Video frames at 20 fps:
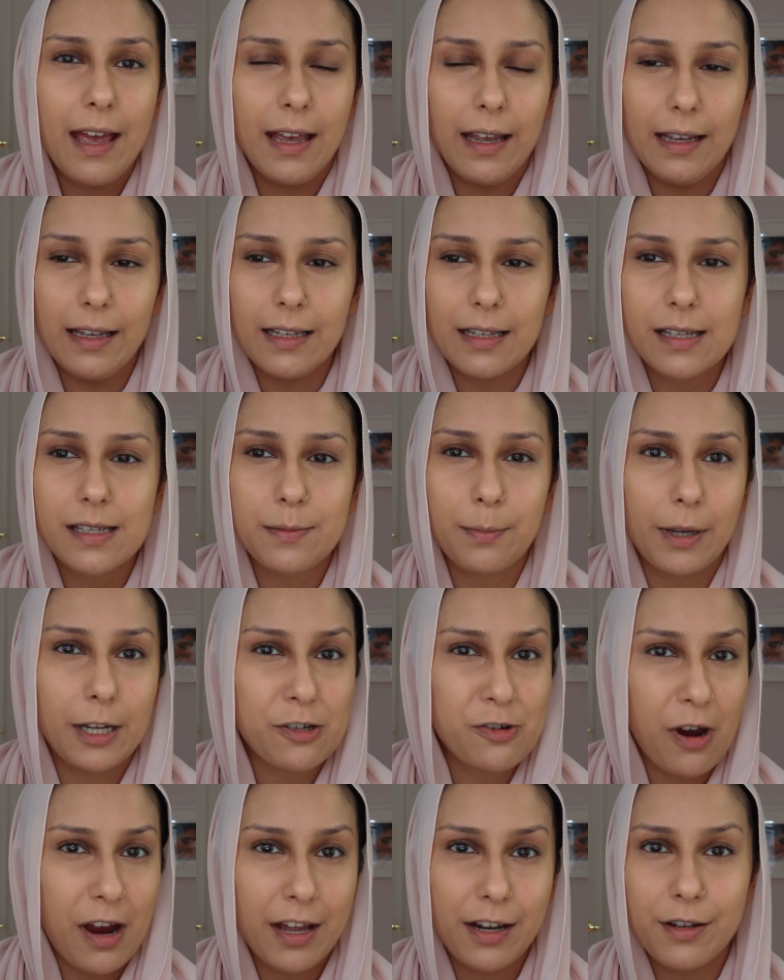It's my
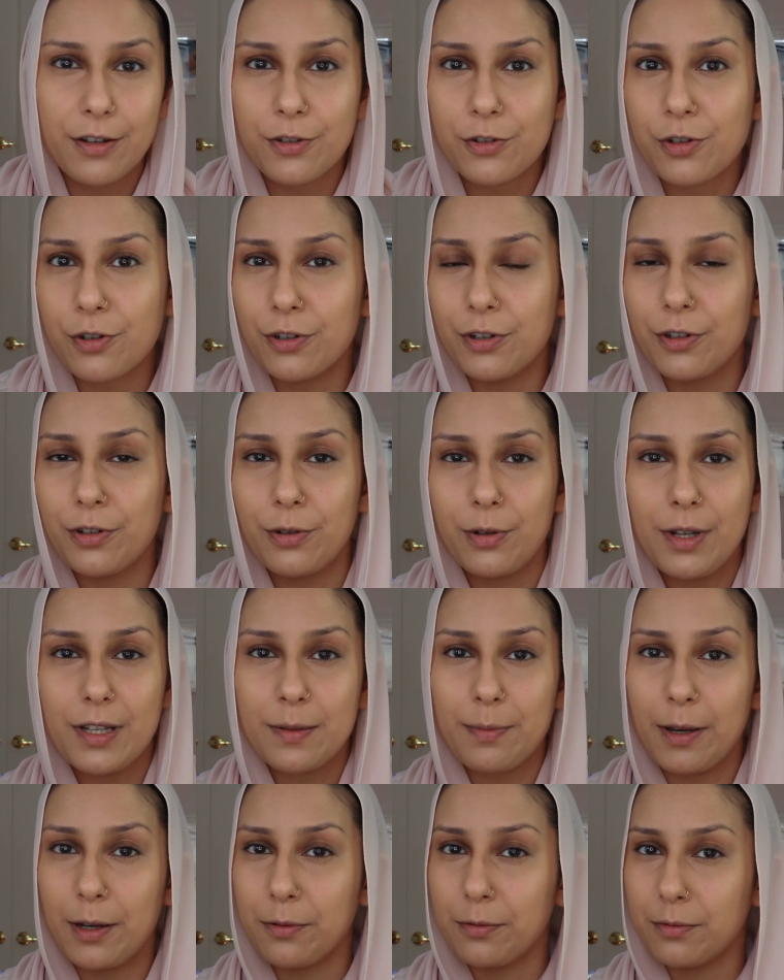tried and true. It's
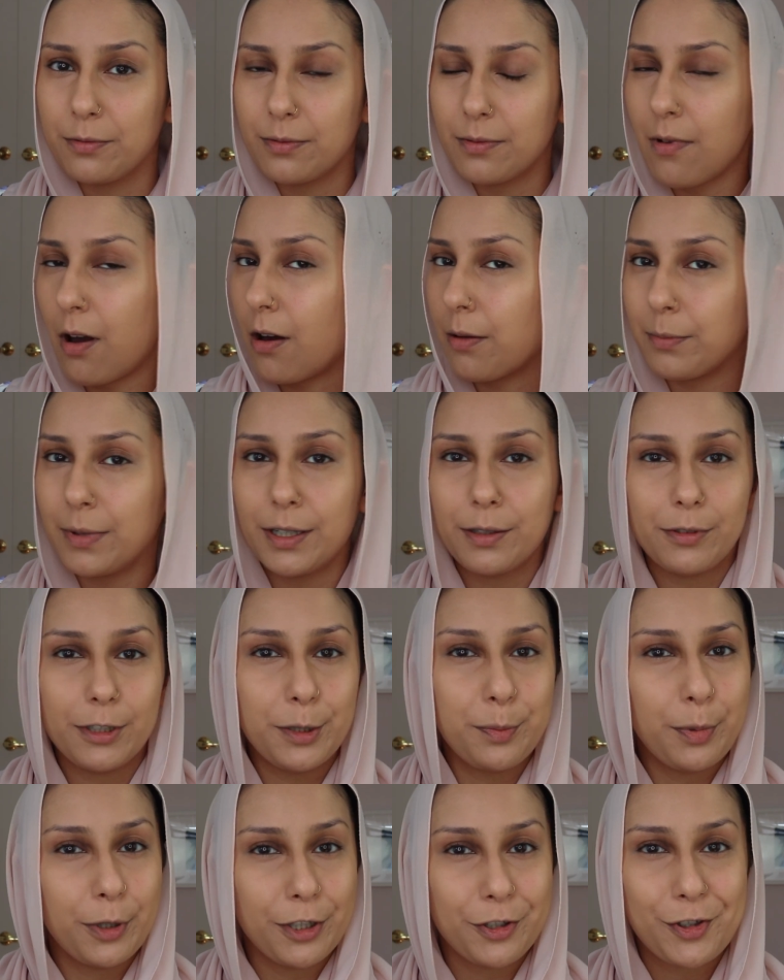on my
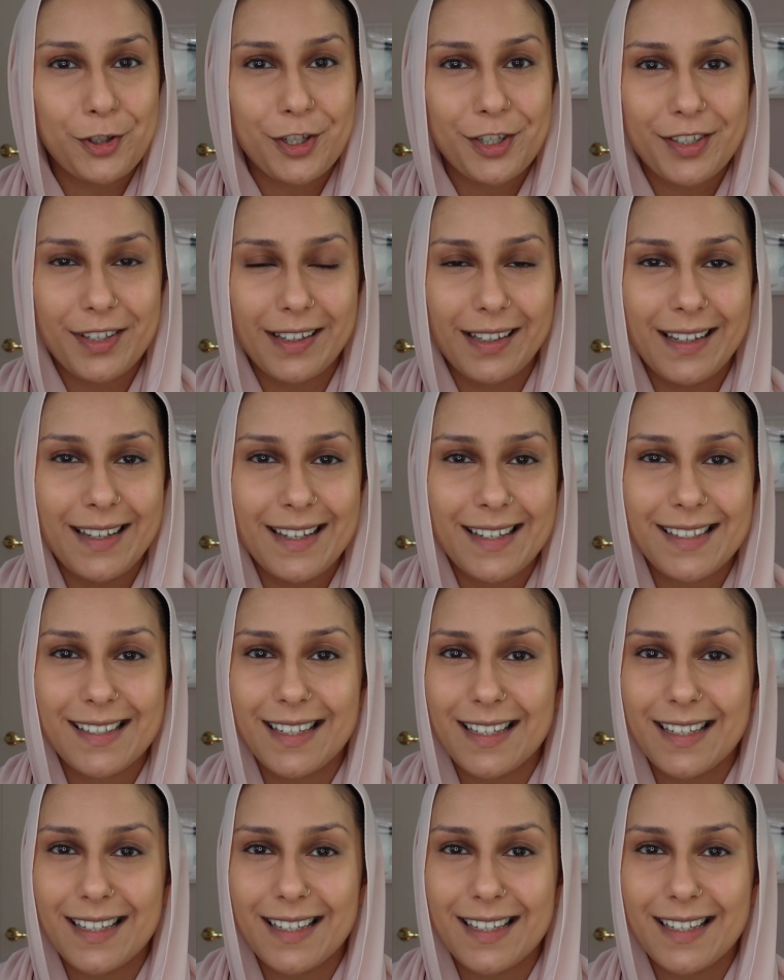repurchase list.